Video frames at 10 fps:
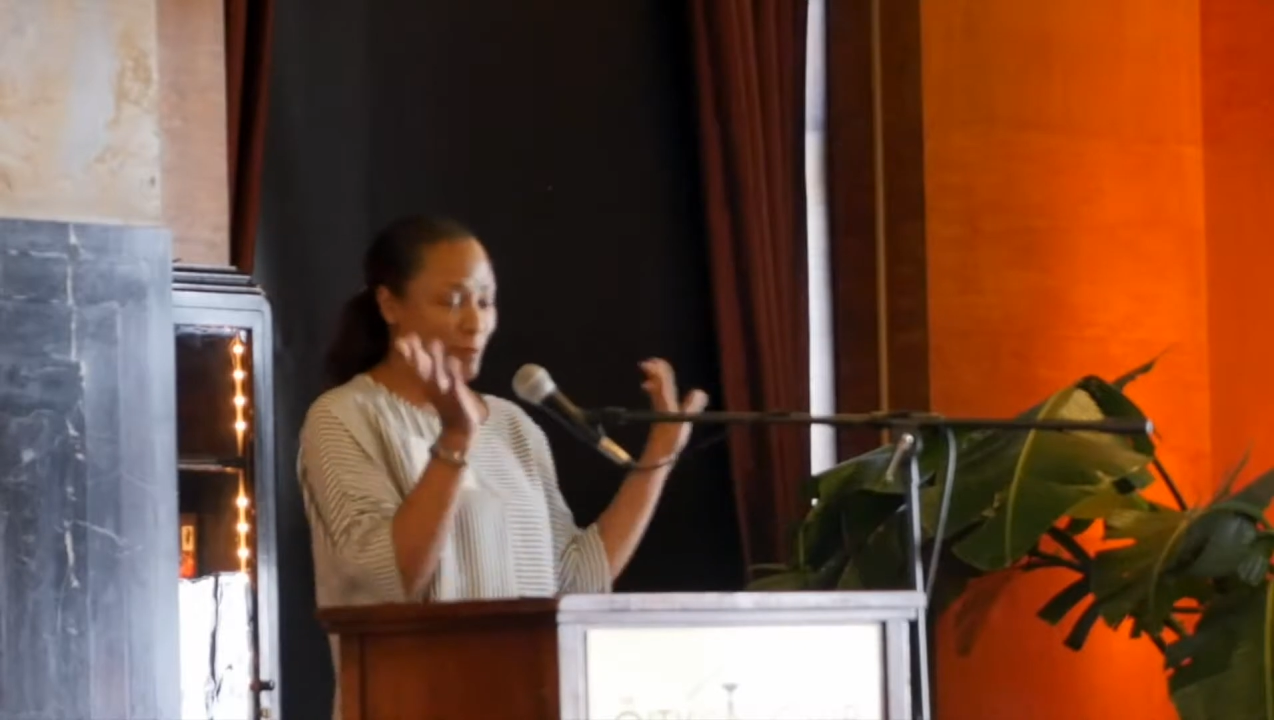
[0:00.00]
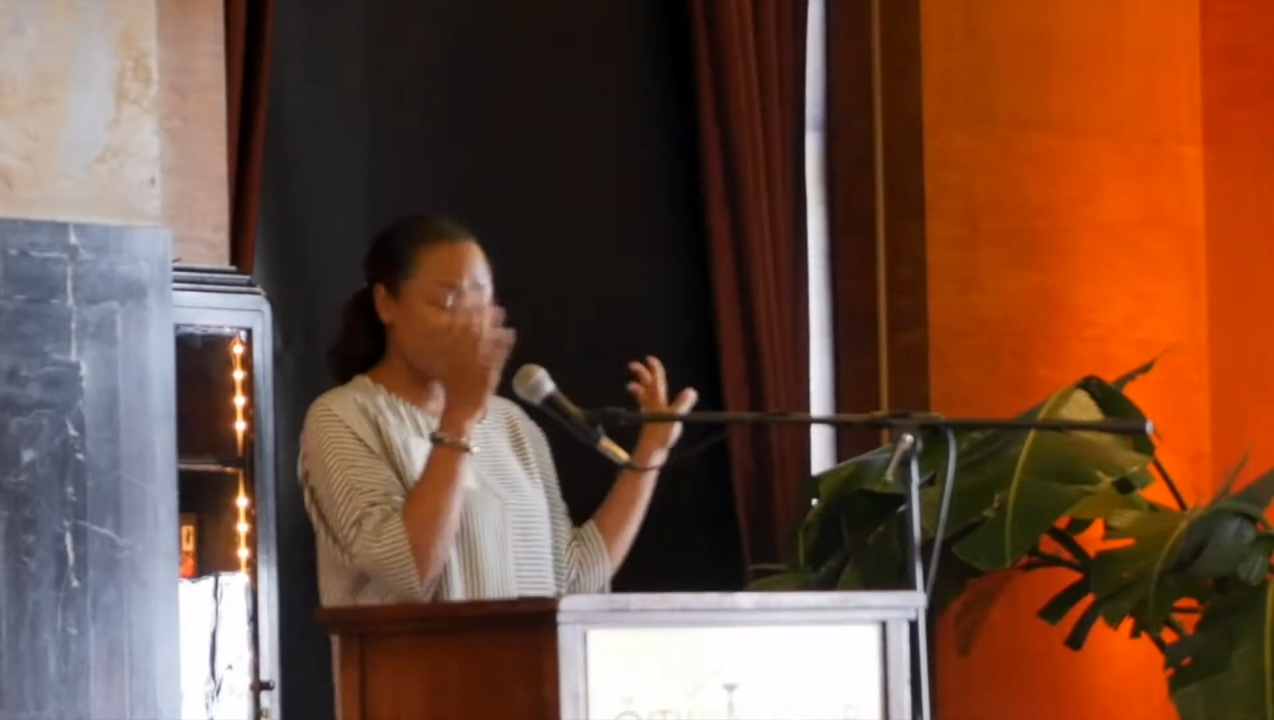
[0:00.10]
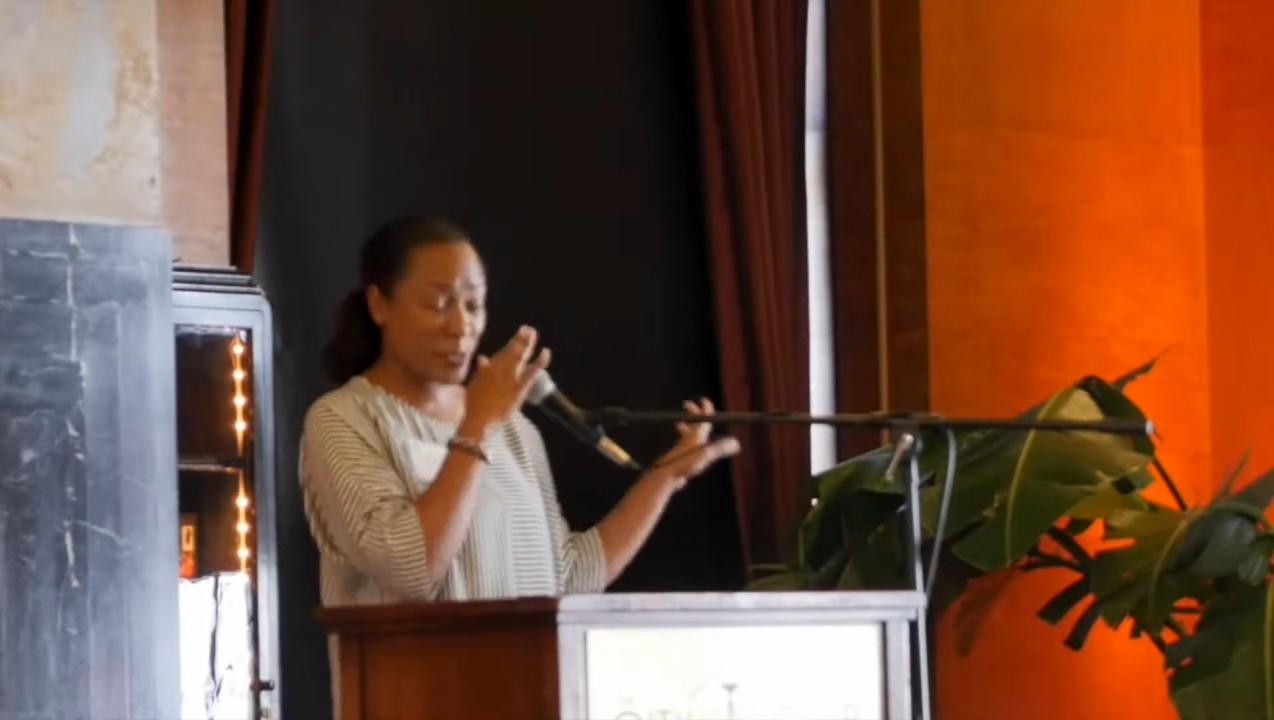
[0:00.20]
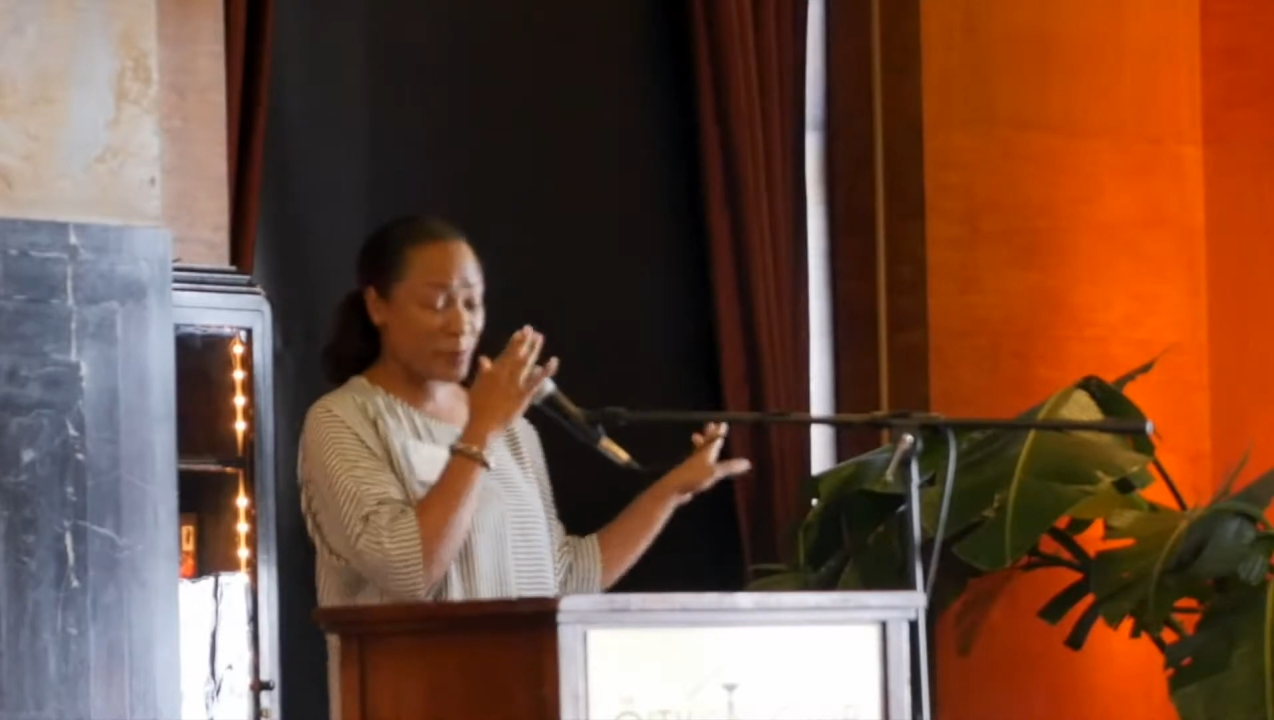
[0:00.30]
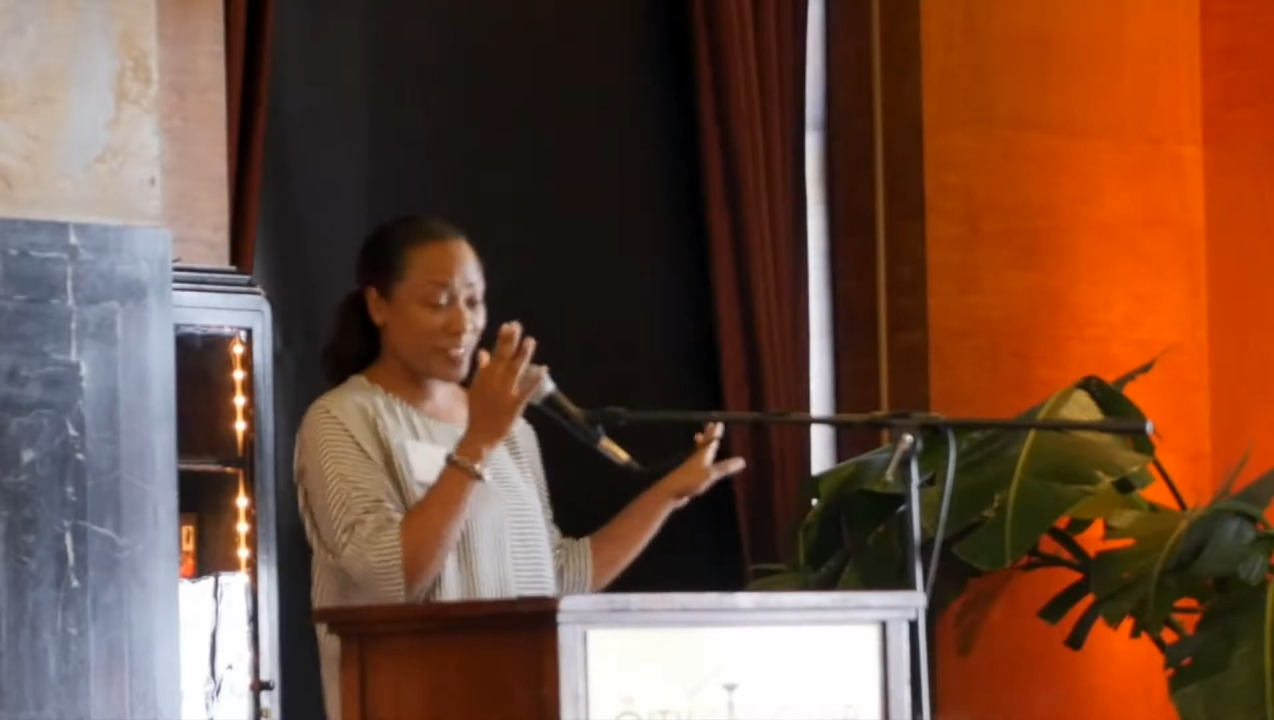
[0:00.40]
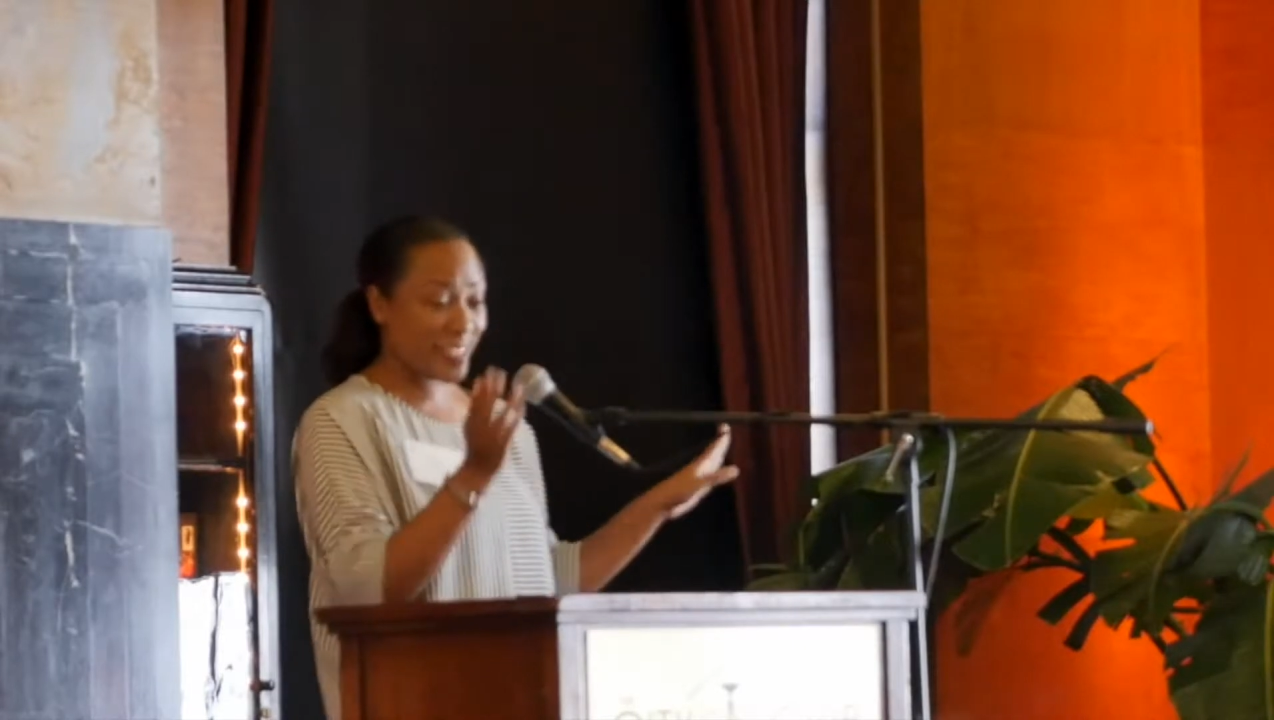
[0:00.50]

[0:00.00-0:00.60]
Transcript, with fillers: familiar with